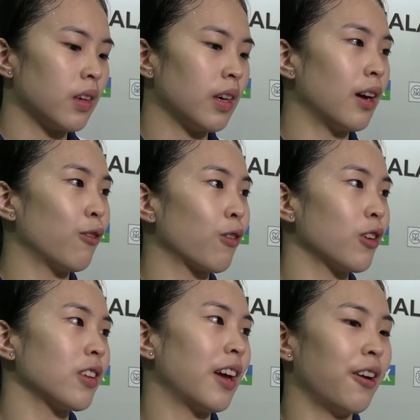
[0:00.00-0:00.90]
Yeah, of
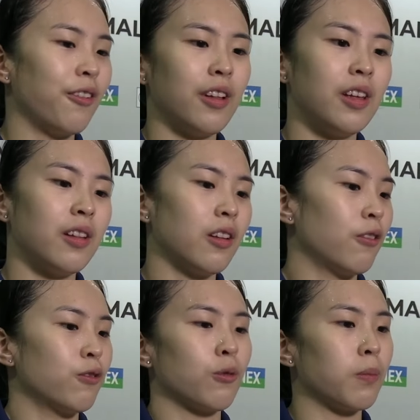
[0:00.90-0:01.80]
course I really
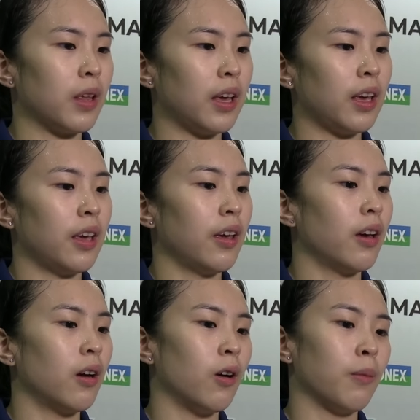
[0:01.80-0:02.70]
love to play
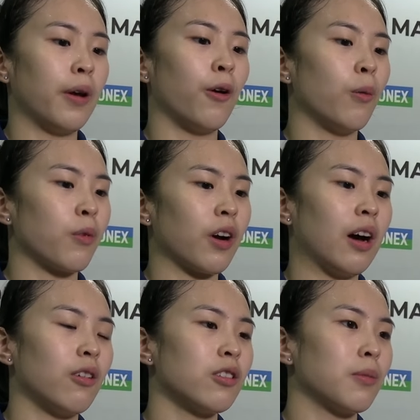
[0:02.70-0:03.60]
on my home
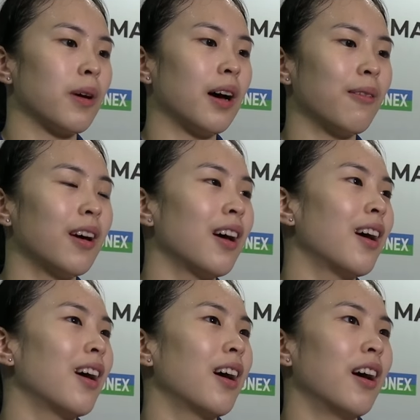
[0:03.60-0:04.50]
ground sebab
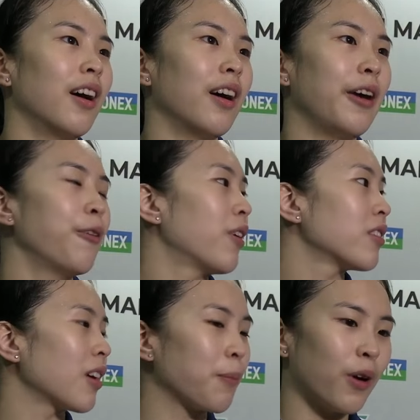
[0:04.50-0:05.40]
everyone
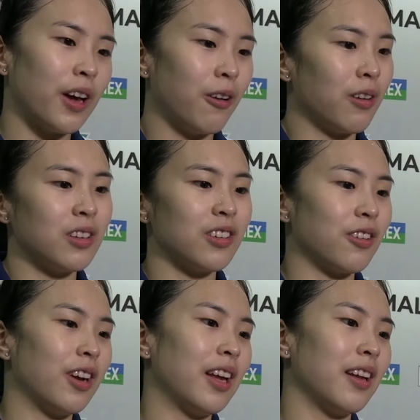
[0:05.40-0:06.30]
support, everyone
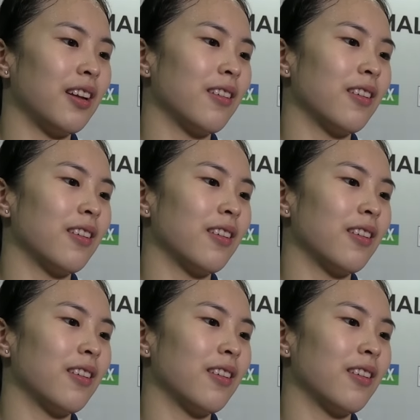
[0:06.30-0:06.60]
jerit.